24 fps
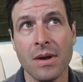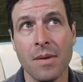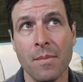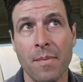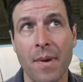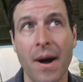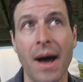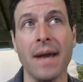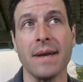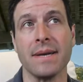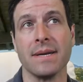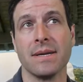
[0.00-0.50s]

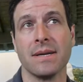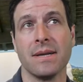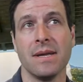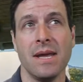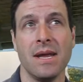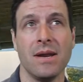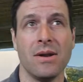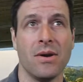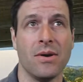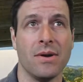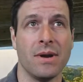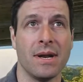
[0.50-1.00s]
But
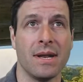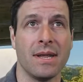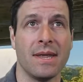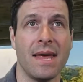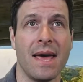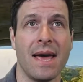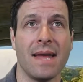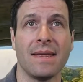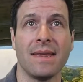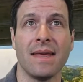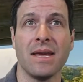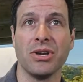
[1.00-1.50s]
he noted
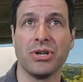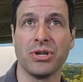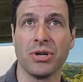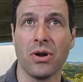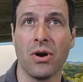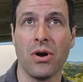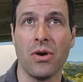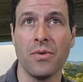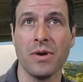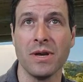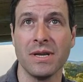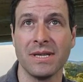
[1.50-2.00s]
that they should
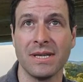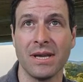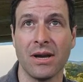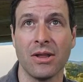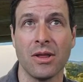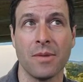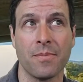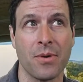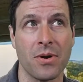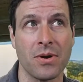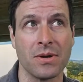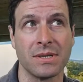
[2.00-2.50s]
always tell
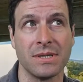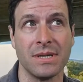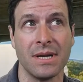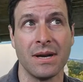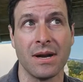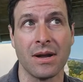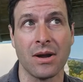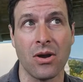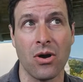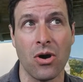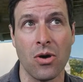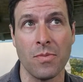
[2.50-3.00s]
the person
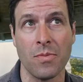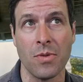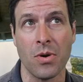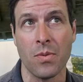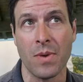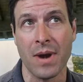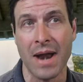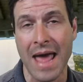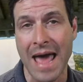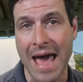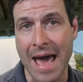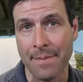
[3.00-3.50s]
in a coma
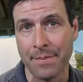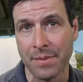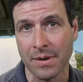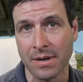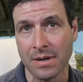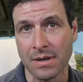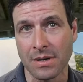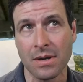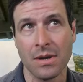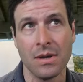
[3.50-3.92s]
what happened,